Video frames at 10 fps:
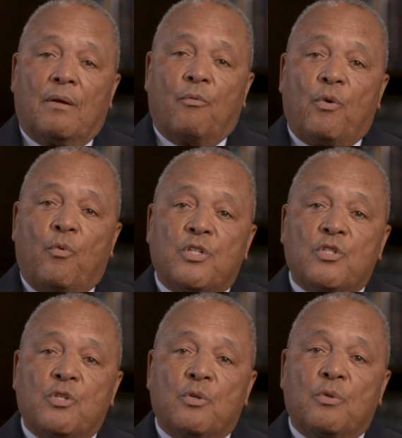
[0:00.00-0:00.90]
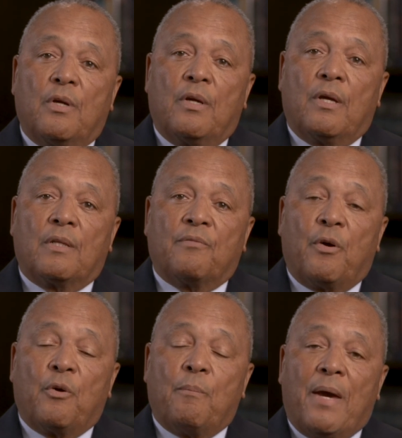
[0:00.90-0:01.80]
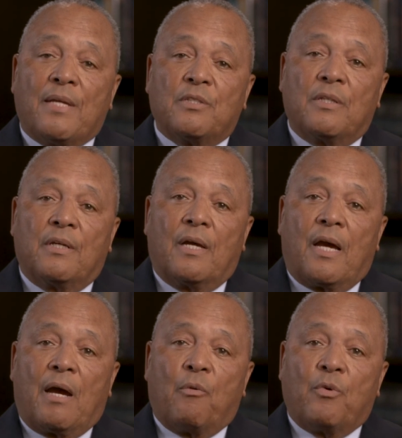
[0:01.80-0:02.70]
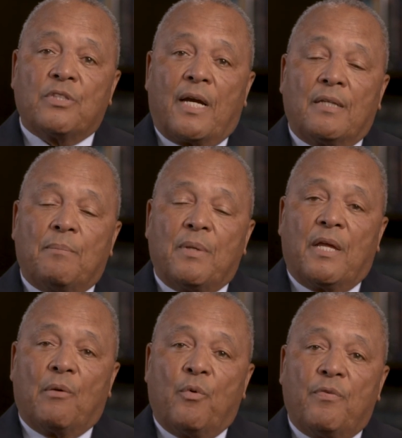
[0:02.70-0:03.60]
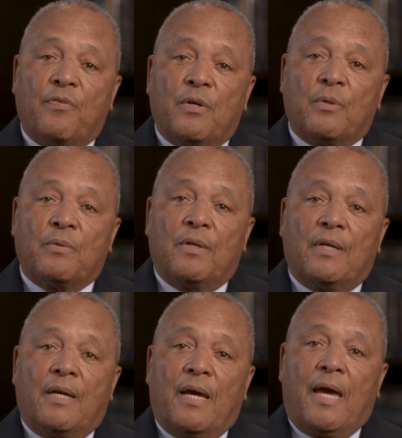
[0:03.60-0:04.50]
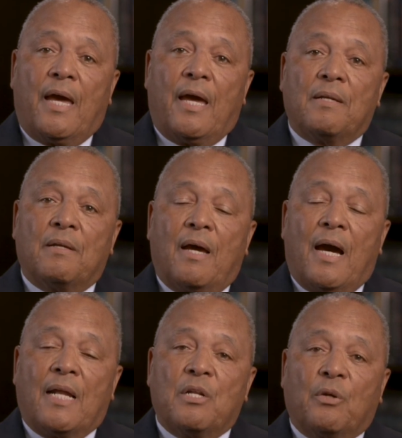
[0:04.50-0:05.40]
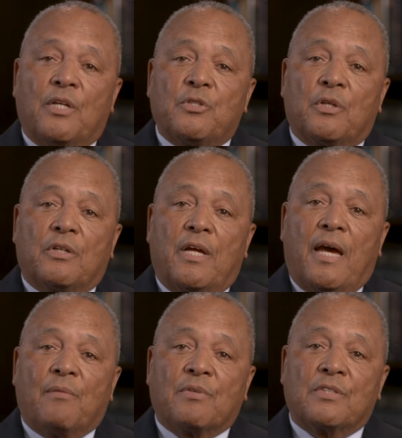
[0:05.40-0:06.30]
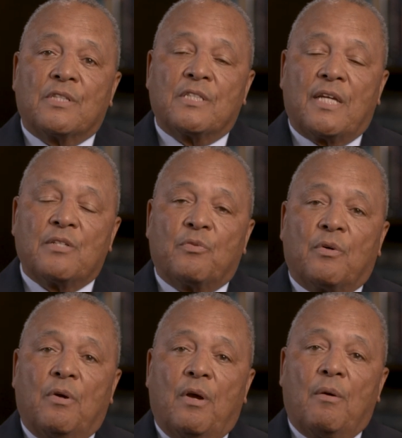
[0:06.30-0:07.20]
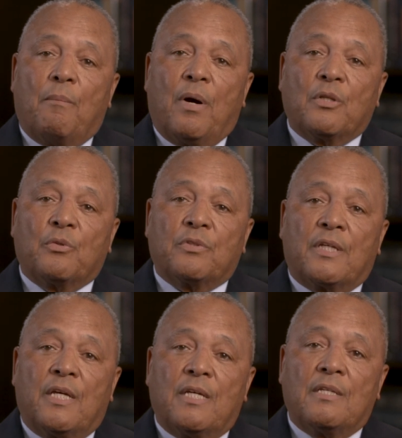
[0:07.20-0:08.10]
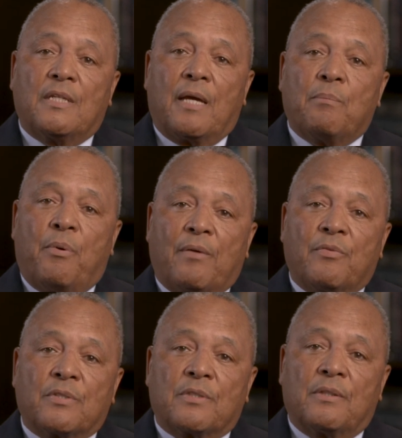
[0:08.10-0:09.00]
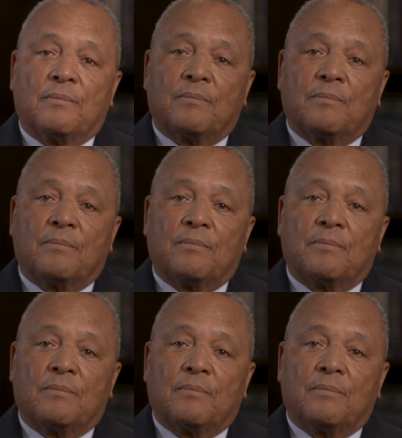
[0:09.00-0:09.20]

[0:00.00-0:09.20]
We wish you the very best. I wish I could be there with you, and I know that you're going to have a successful Martin Luther King Day breakfast.